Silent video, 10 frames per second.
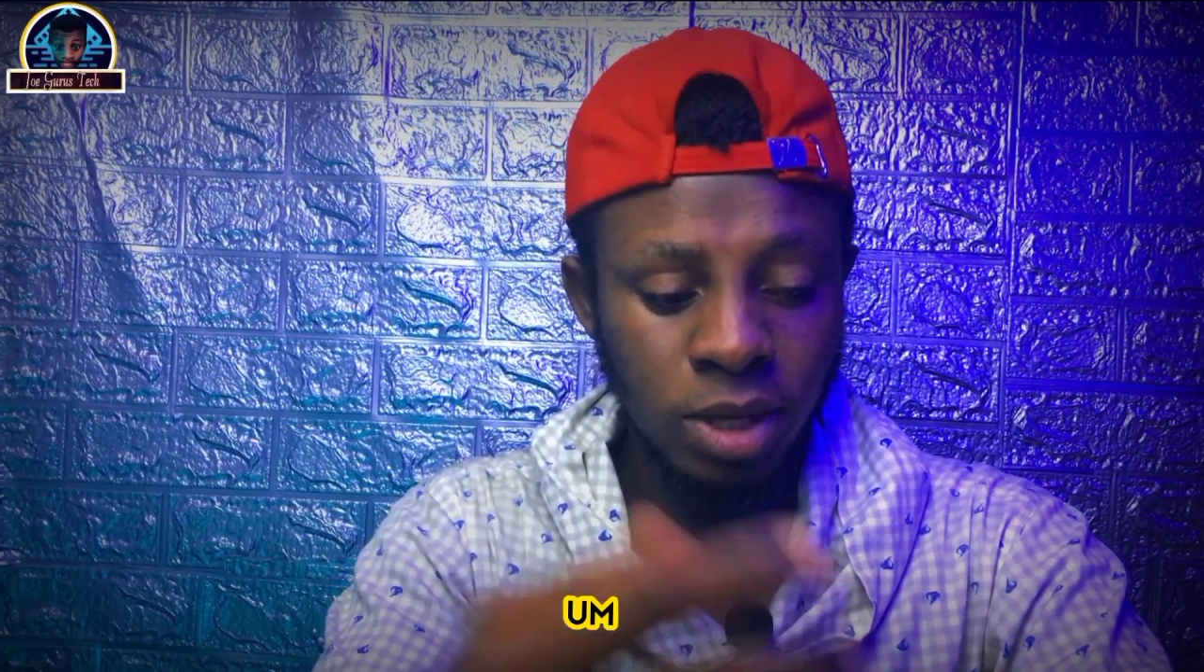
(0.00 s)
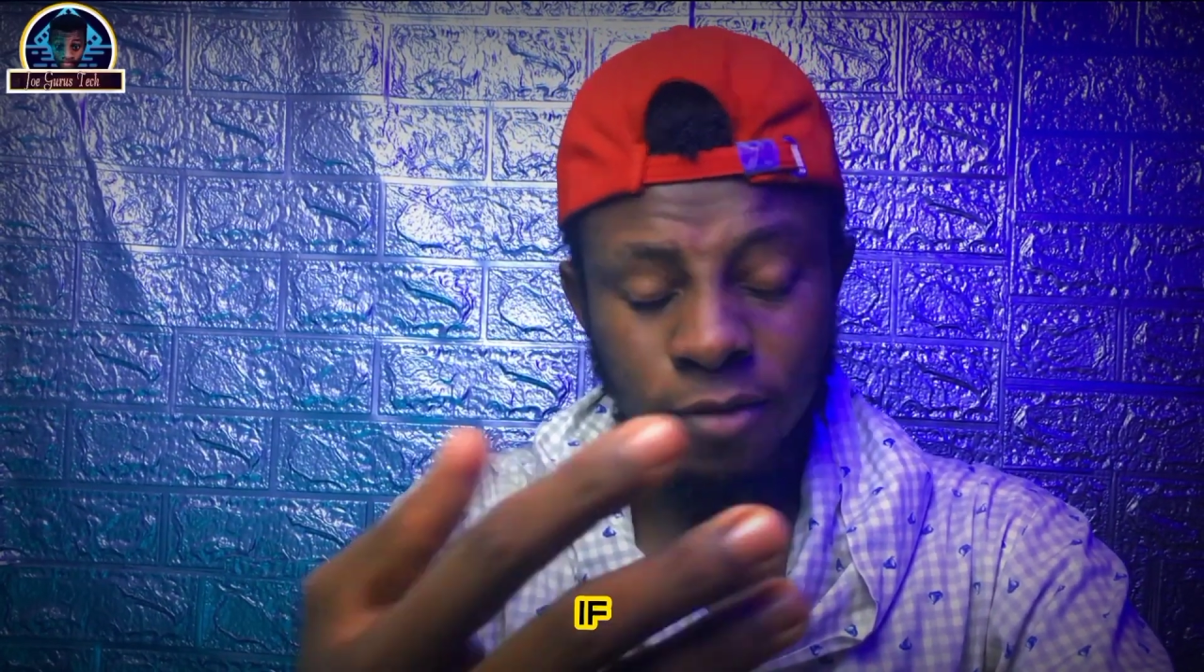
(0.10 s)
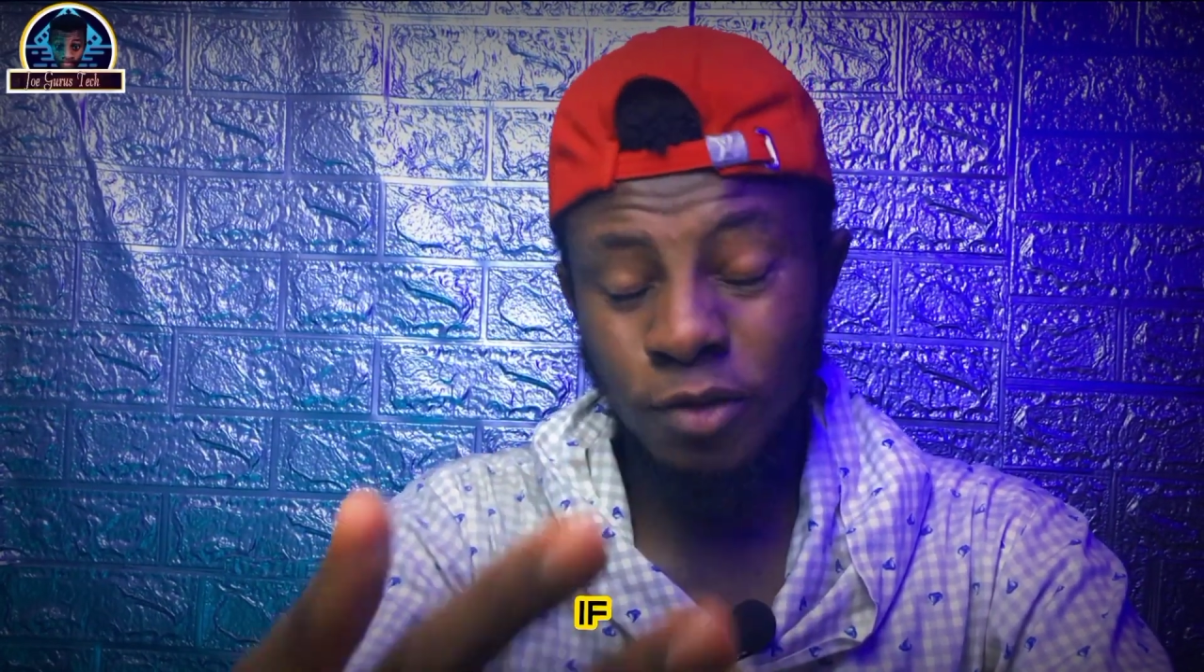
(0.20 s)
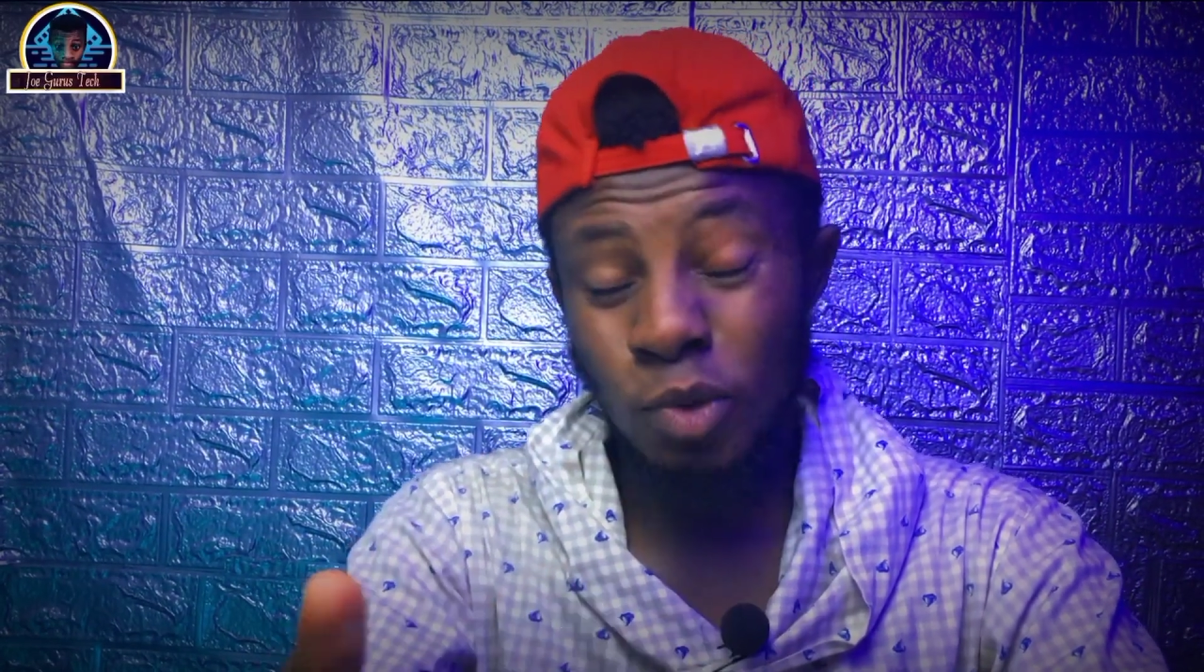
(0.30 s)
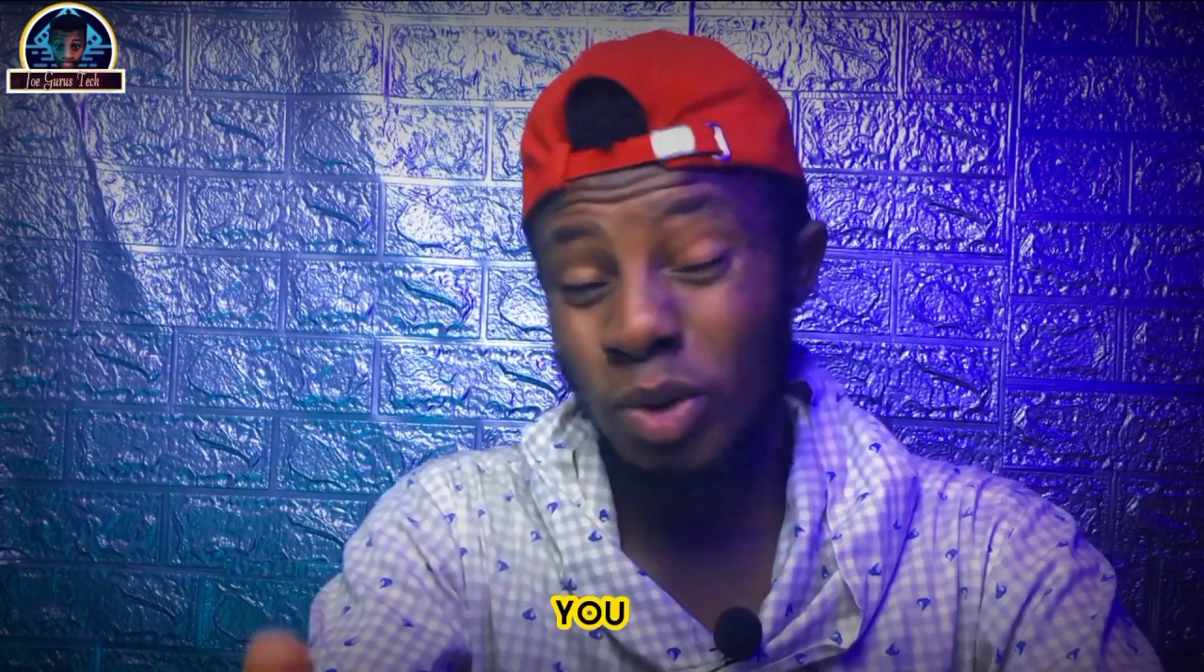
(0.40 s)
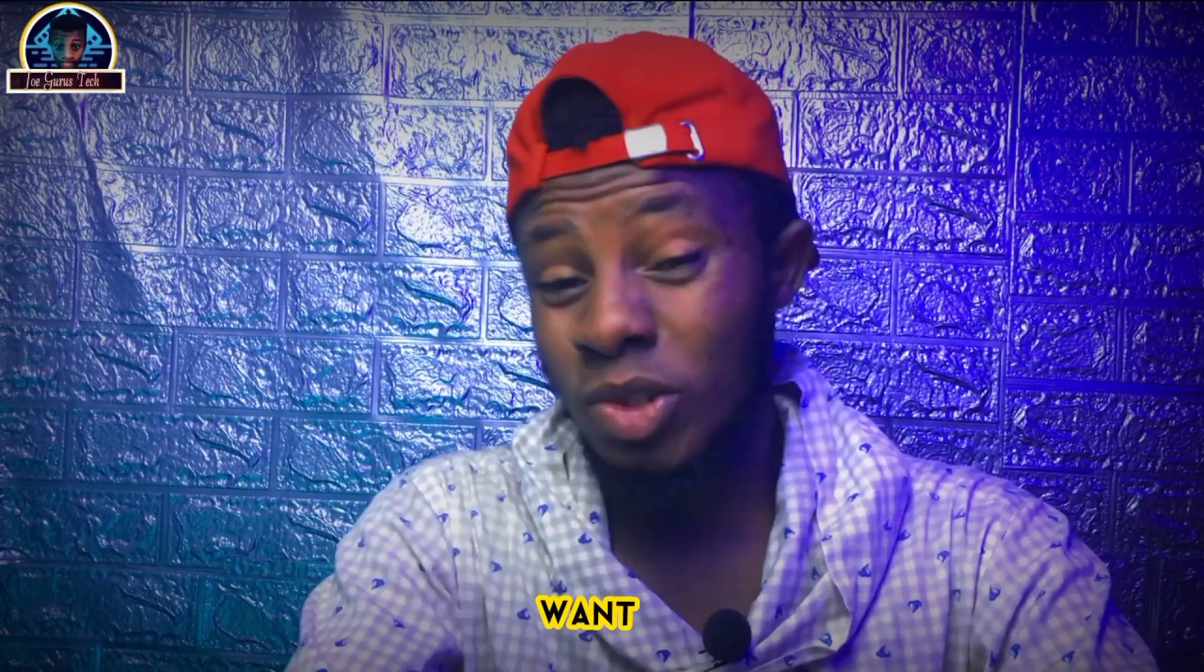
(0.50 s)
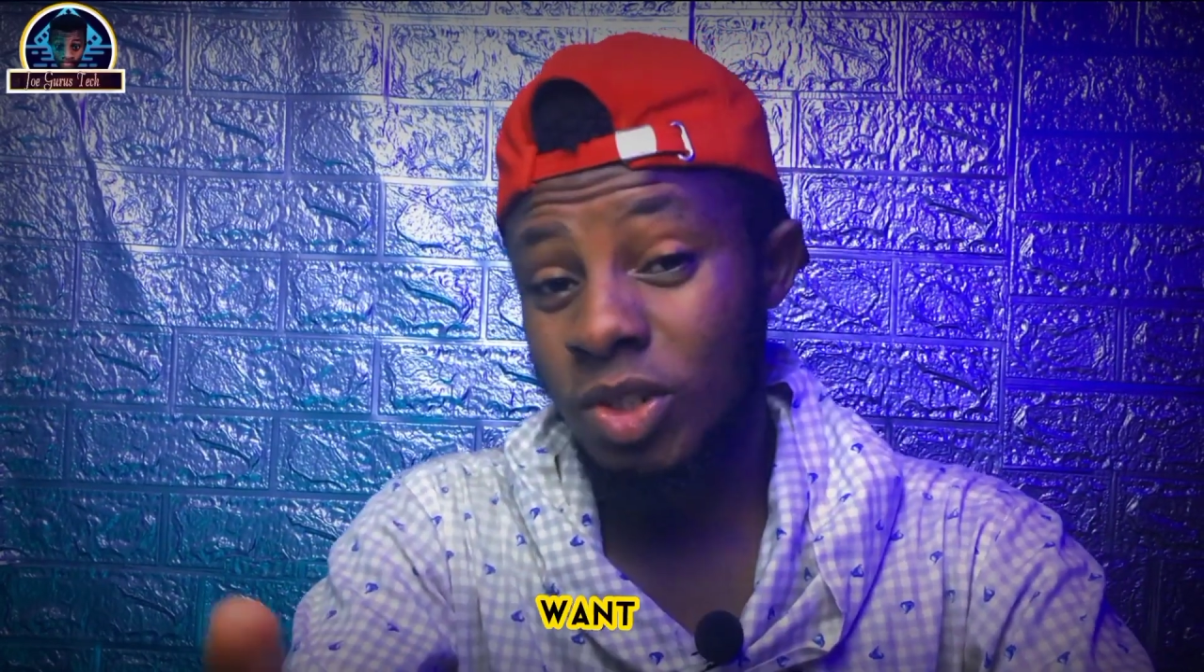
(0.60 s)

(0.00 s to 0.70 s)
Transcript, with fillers: if you want to